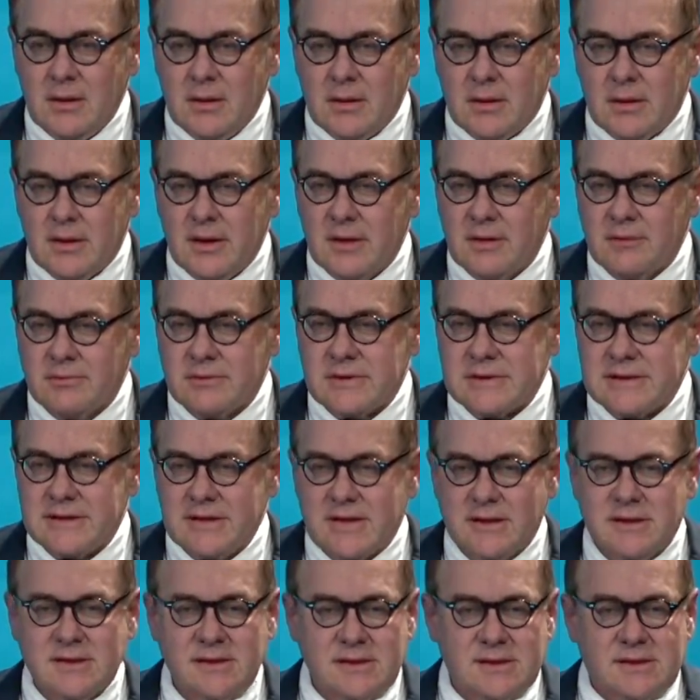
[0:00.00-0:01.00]
that it was
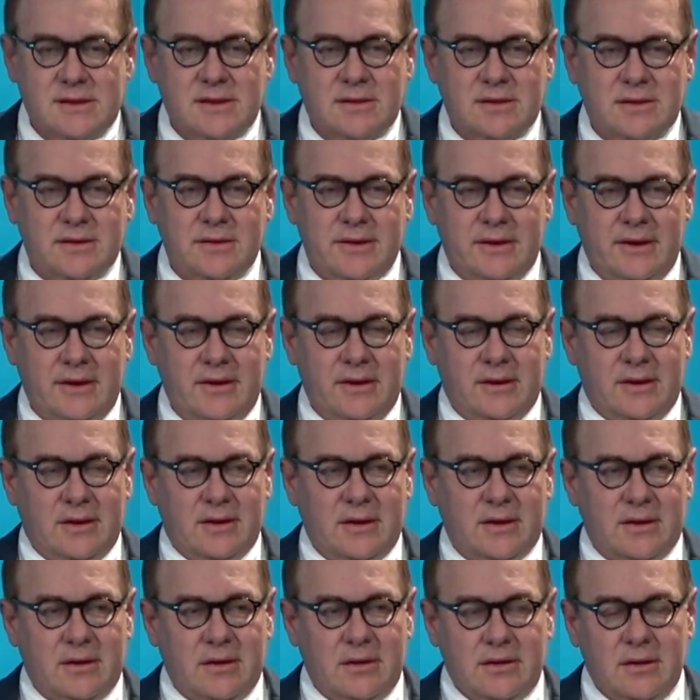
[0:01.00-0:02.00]
necessary
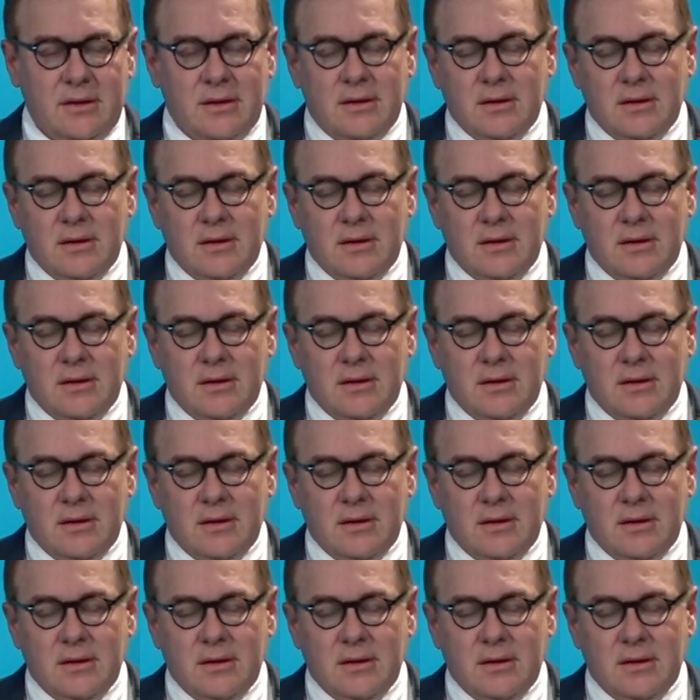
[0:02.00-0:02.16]
that,